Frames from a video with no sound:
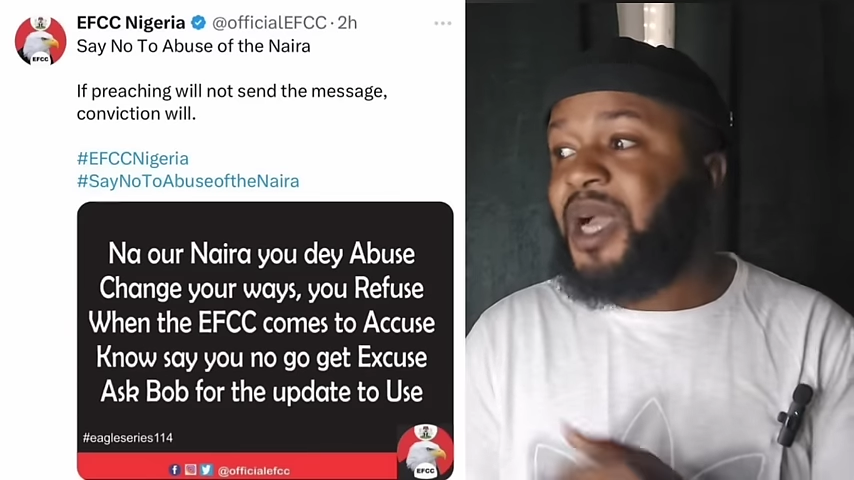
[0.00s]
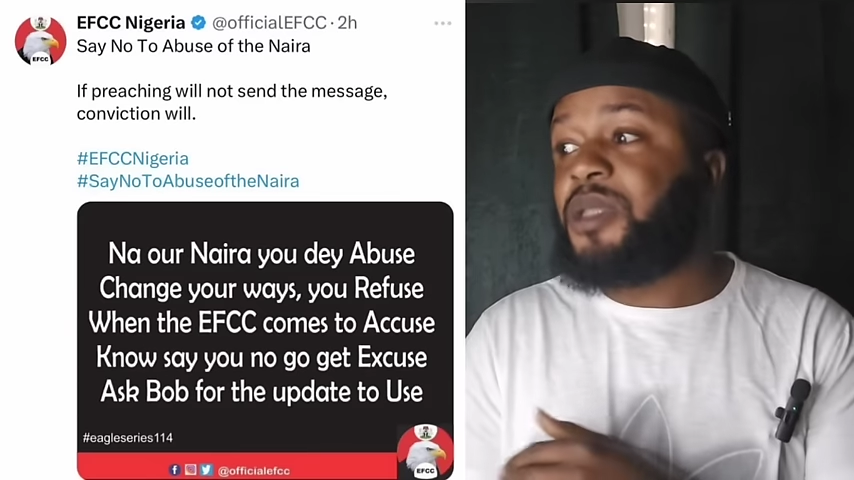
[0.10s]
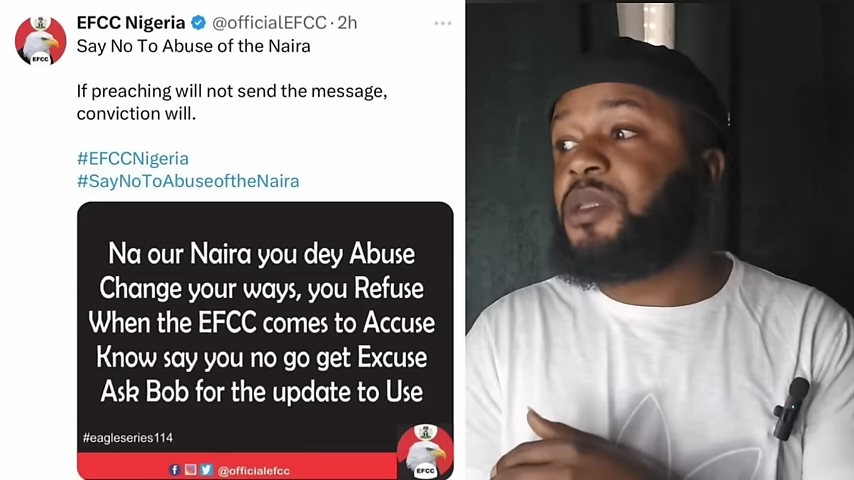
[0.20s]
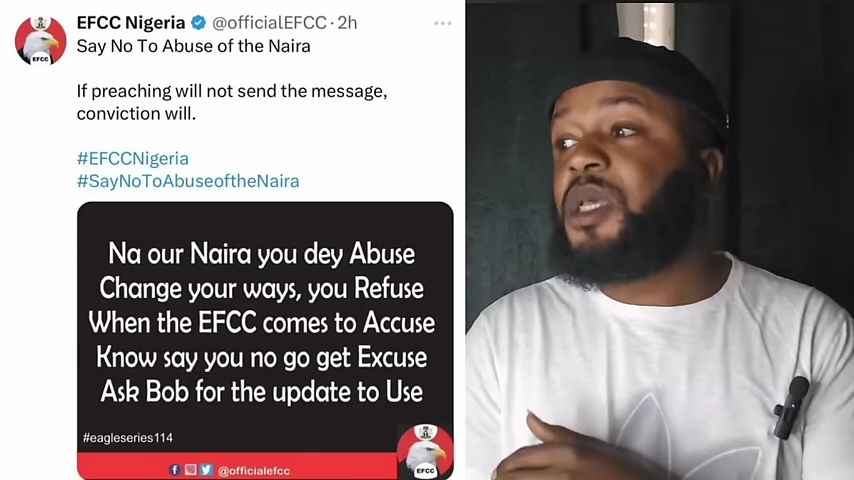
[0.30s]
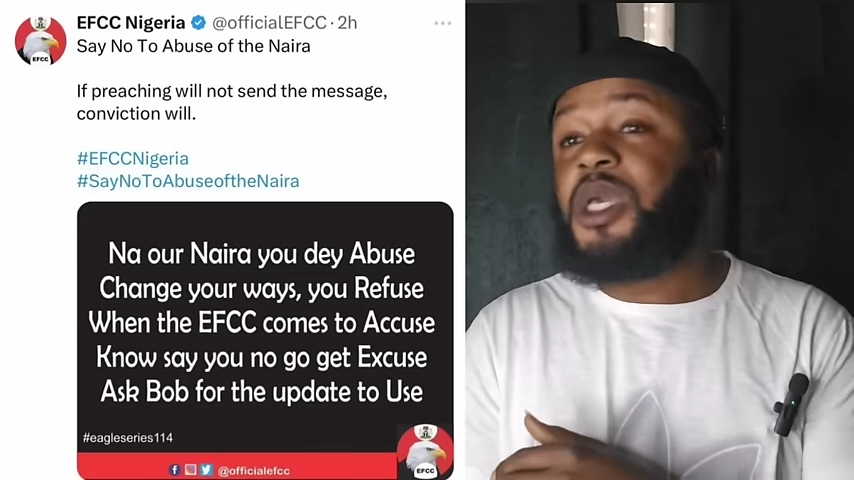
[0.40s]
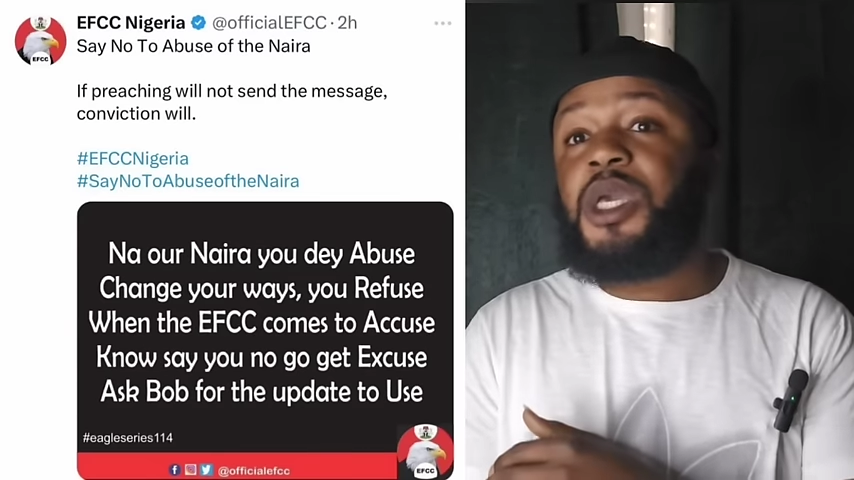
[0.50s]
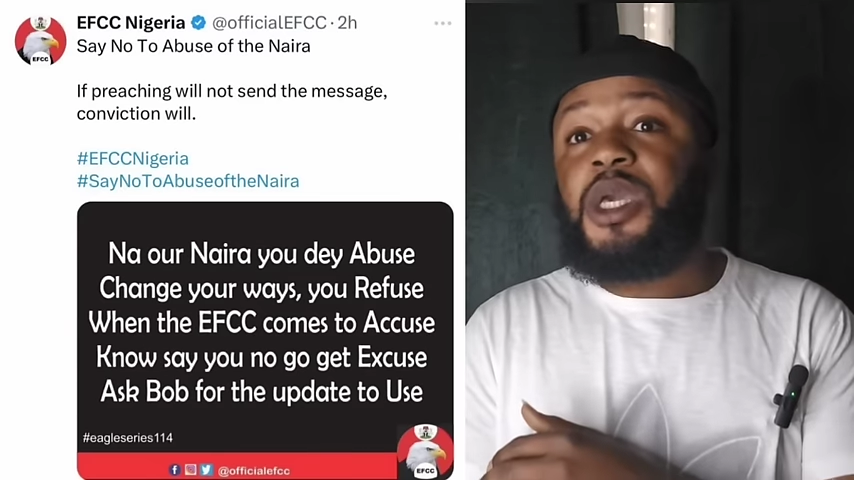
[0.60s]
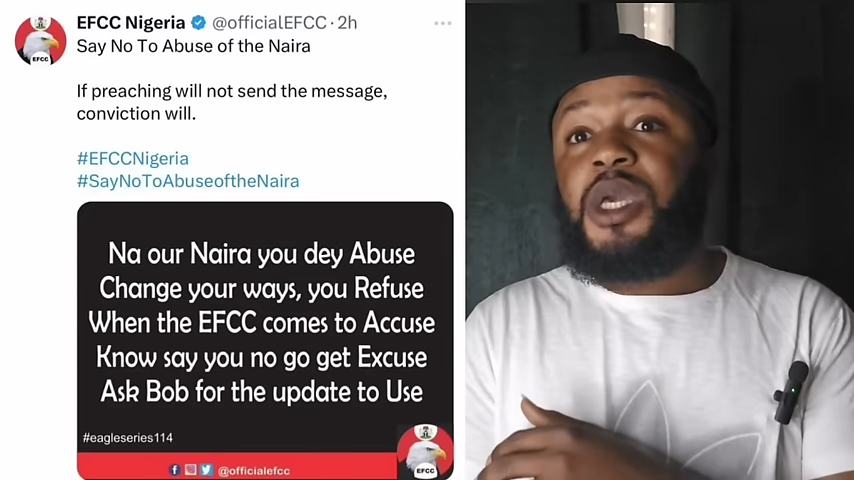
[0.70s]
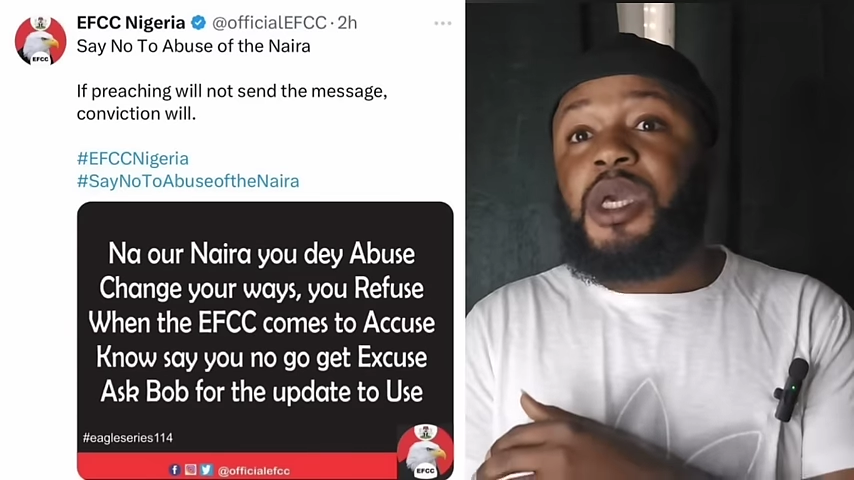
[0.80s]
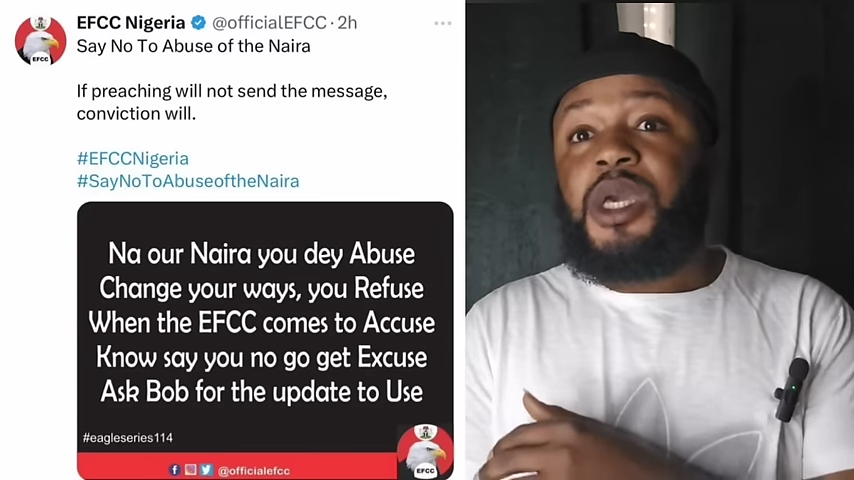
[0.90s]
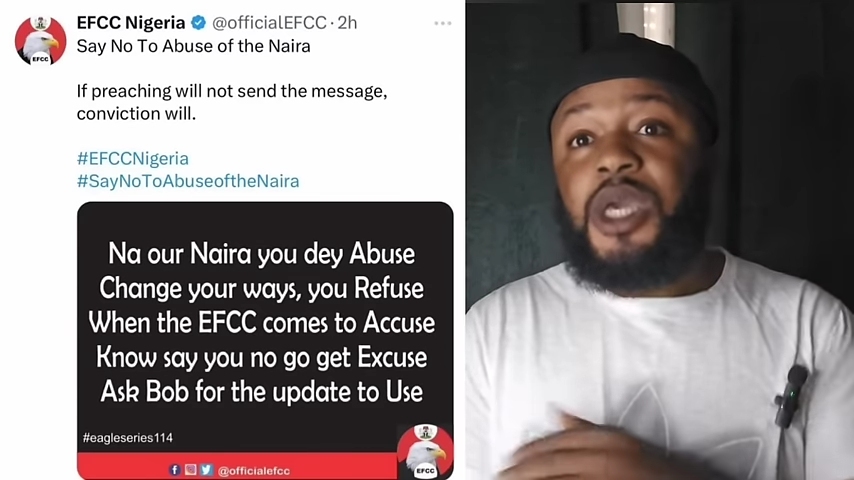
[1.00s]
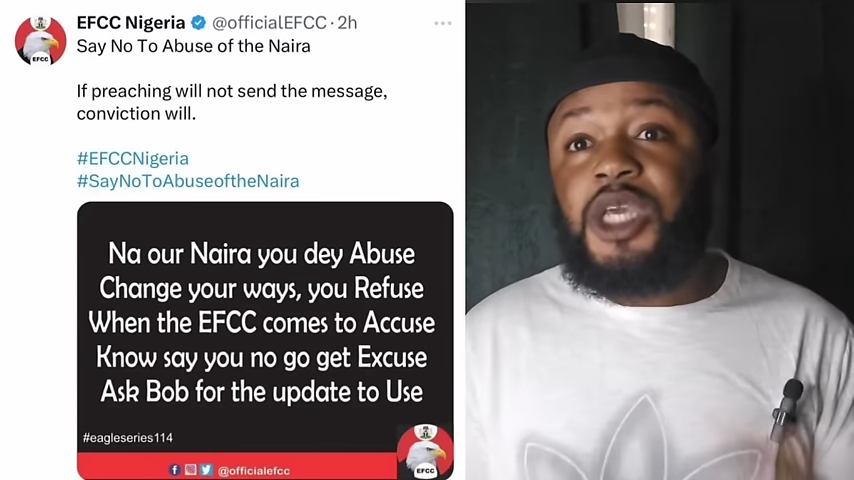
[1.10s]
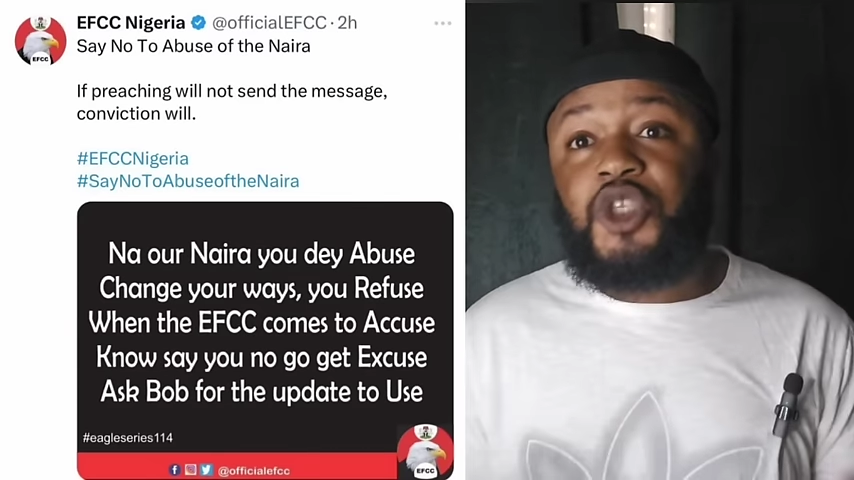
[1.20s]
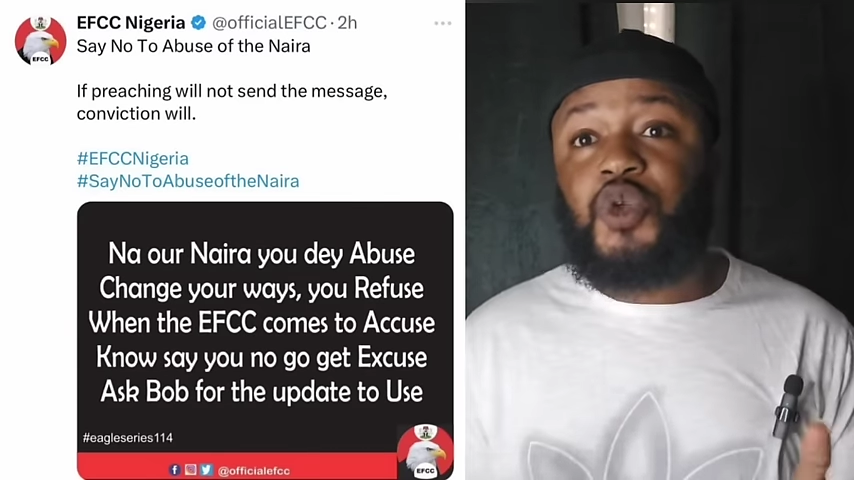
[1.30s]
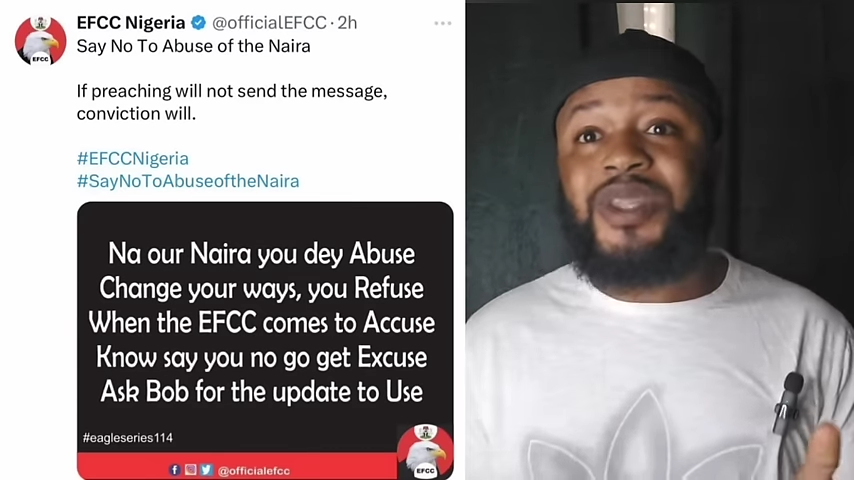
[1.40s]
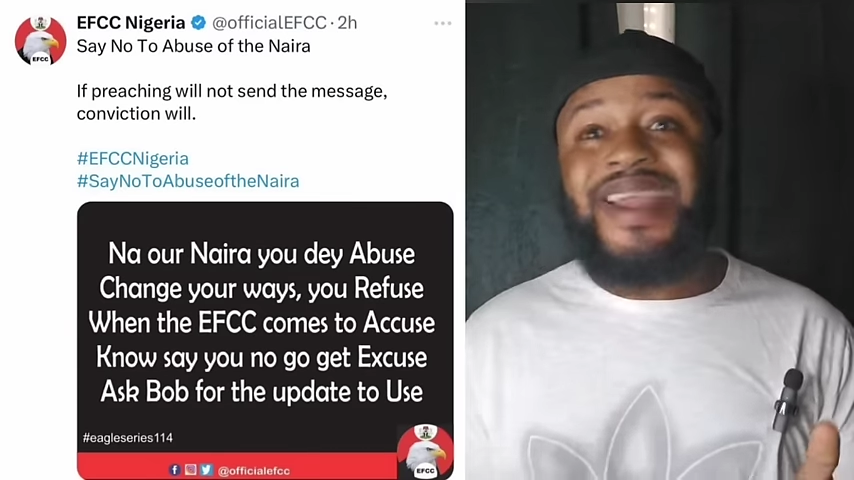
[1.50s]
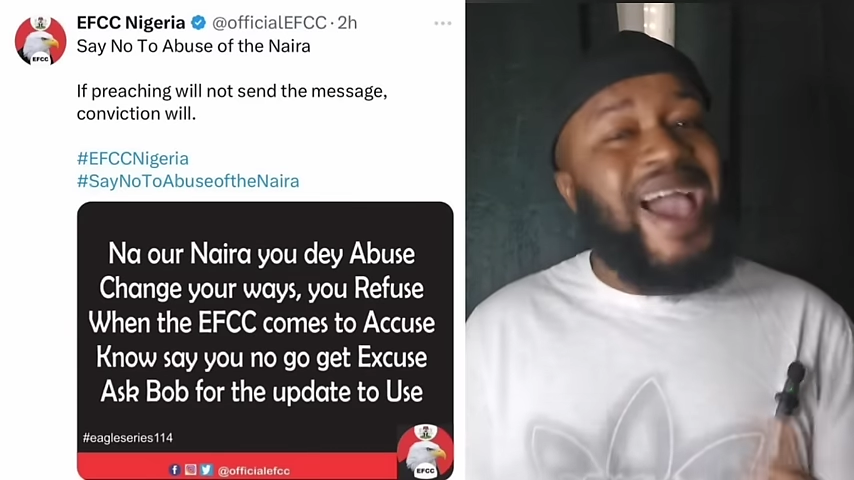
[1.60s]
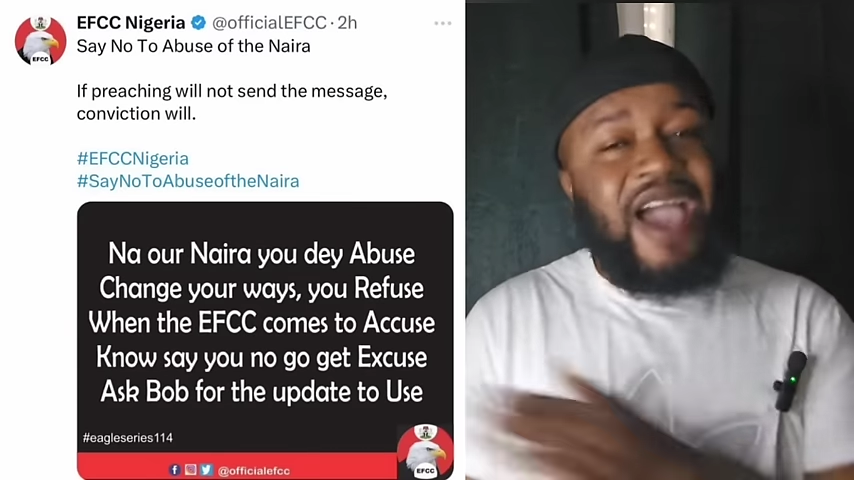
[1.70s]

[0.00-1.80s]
and he's doing